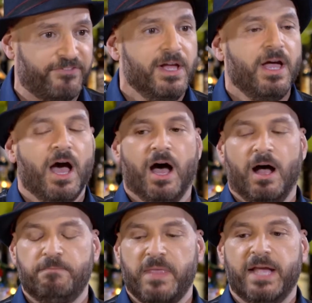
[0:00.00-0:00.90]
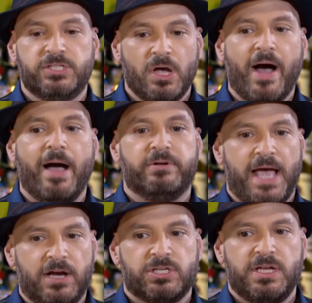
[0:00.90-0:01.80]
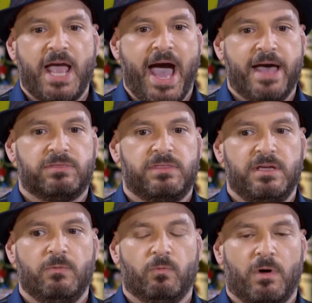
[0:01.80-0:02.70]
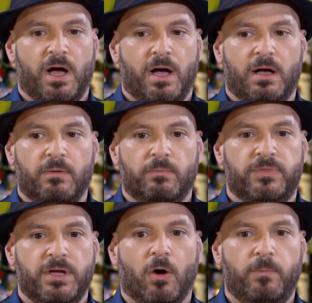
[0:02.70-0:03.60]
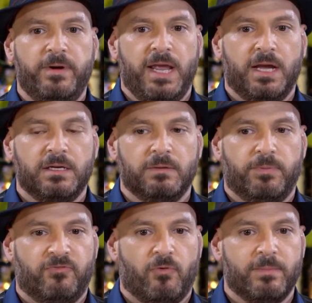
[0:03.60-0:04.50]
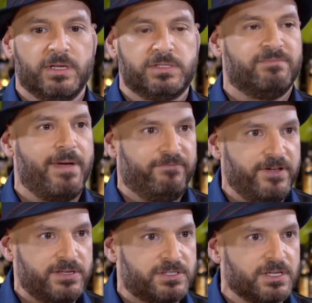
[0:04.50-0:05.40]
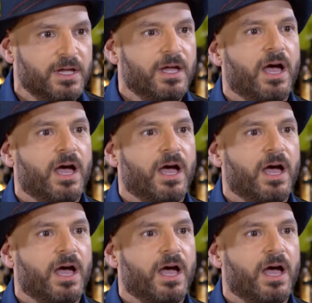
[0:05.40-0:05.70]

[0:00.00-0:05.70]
Mm-hmm. Um, and so I was actually at the uh, the opening performance of Memphis.